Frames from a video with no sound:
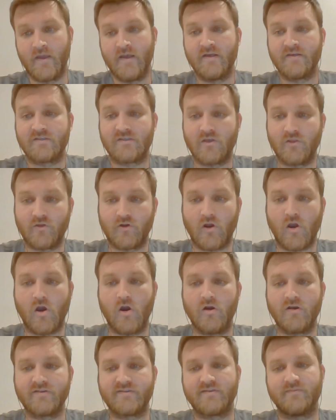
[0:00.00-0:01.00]
So there
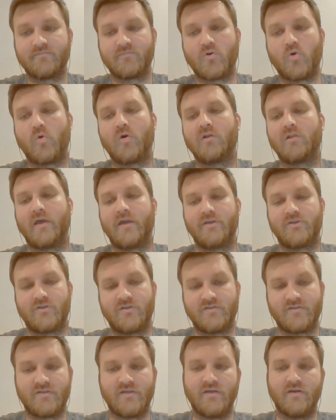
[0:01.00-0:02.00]
are some
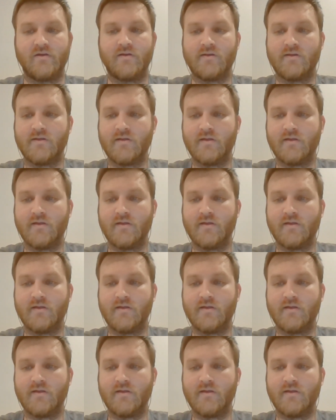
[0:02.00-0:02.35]
correlations here.